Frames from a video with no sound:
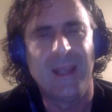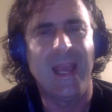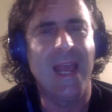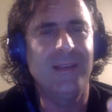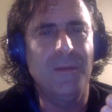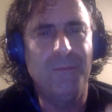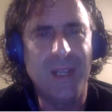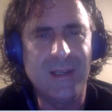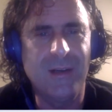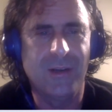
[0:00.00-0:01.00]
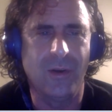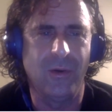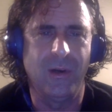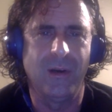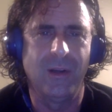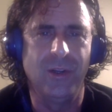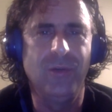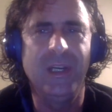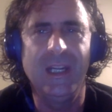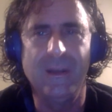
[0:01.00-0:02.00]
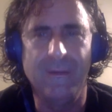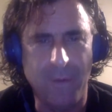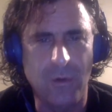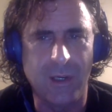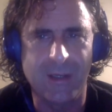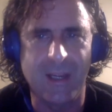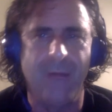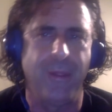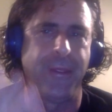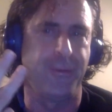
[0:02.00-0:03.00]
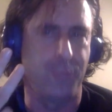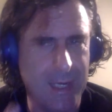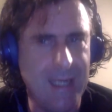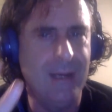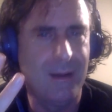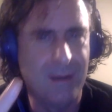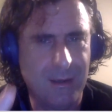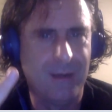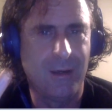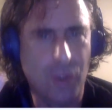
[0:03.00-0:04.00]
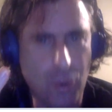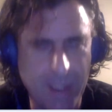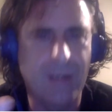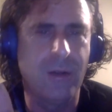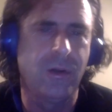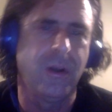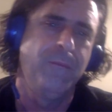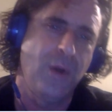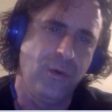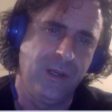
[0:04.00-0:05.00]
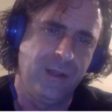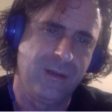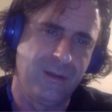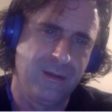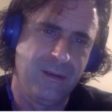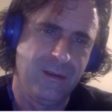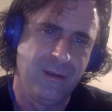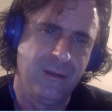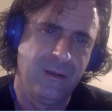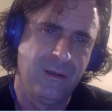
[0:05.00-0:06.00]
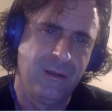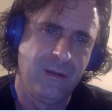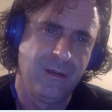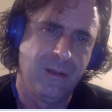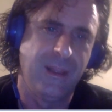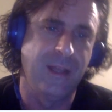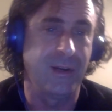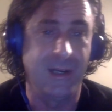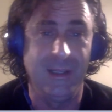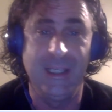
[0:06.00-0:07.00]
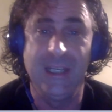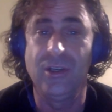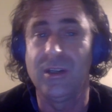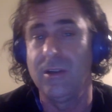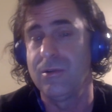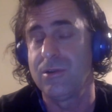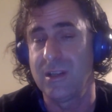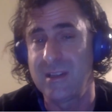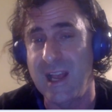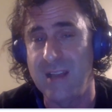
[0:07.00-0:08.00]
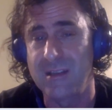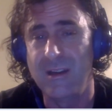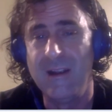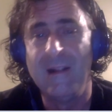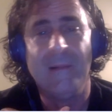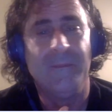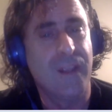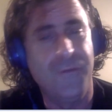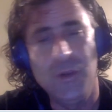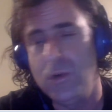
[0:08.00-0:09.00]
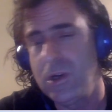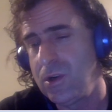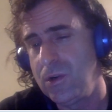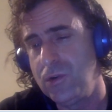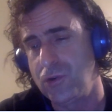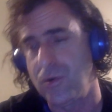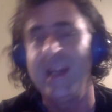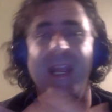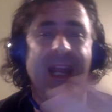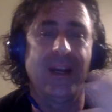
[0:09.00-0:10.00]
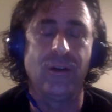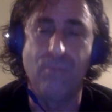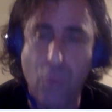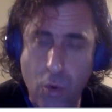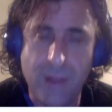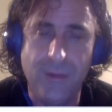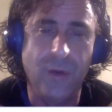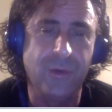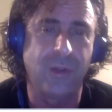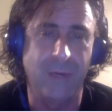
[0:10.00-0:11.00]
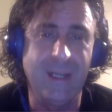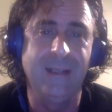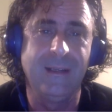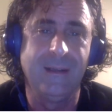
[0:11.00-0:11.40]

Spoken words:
As a business owner, you need to focus on 3 critical components that are going to lead you to your success. If you try to handle more than those 3,